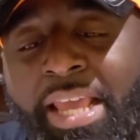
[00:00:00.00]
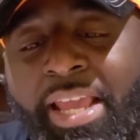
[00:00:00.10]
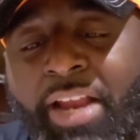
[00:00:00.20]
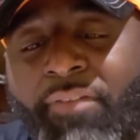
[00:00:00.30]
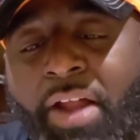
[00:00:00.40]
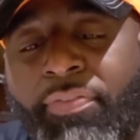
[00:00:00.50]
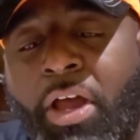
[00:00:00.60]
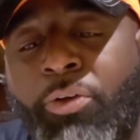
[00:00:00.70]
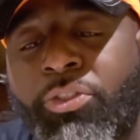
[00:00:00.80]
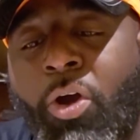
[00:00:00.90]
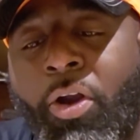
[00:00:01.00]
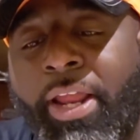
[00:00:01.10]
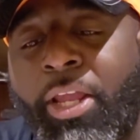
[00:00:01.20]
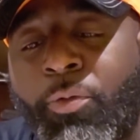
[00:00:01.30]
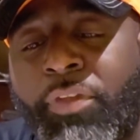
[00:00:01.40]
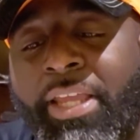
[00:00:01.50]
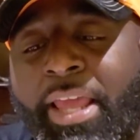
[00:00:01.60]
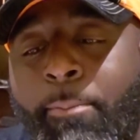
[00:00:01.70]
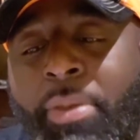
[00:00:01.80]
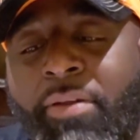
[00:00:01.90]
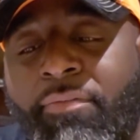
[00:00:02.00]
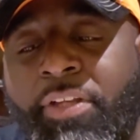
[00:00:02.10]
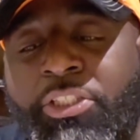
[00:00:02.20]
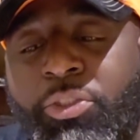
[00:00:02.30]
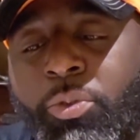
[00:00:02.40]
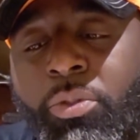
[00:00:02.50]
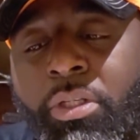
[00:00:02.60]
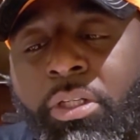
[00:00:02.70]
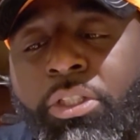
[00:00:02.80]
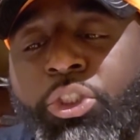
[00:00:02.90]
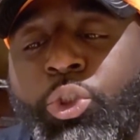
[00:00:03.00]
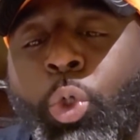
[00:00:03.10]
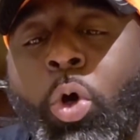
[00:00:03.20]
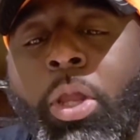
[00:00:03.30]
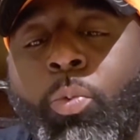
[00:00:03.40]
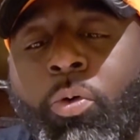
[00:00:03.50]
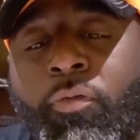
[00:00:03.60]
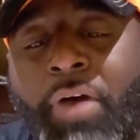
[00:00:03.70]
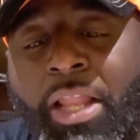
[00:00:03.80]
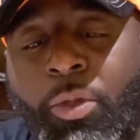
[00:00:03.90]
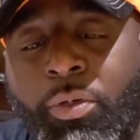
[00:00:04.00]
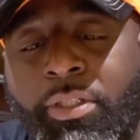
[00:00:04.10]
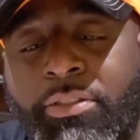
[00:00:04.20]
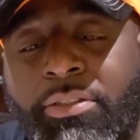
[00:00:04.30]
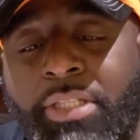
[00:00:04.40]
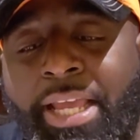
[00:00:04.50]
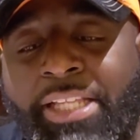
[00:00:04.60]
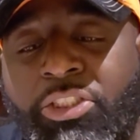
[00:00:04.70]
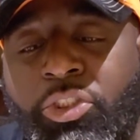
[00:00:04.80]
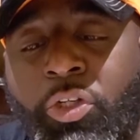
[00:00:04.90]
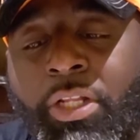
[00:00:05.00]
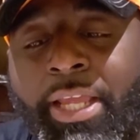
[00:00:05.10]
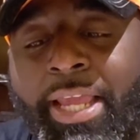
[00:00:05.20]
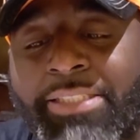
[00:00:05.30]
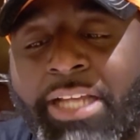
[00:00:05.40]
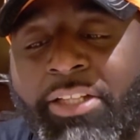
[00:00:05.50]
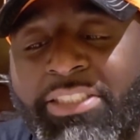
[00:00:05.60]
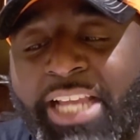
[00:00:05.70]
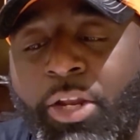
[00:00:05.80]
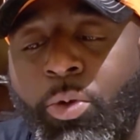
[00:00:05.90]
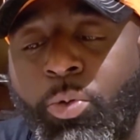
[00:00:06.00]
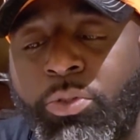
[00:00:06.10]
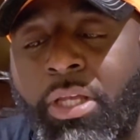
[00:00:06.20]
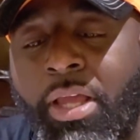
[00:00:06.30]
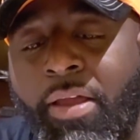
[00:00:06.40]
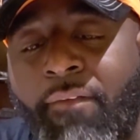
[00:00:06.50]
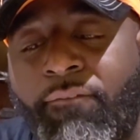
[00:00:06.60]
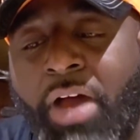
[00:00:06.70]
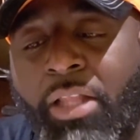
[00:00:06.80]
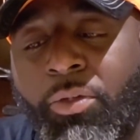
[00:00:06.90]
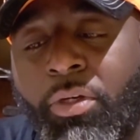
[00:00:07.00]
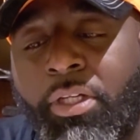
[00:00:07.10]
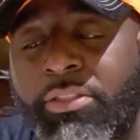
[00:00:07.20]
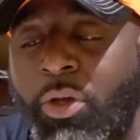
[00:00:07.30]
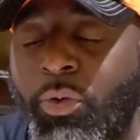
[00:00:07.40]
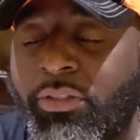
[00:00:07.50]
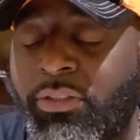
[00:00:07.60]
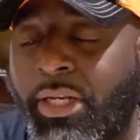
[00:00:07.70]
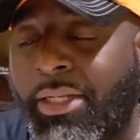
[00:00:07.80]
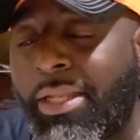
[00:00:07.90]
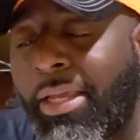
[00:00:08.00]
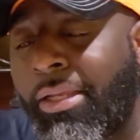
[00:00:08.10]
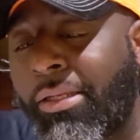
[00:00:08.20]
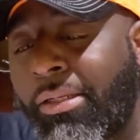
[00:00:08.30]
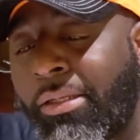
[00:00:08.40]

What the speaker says: If our thoughts are healthy and beneficial, joy will follow us as surely as our shadows follow us on a sunny day.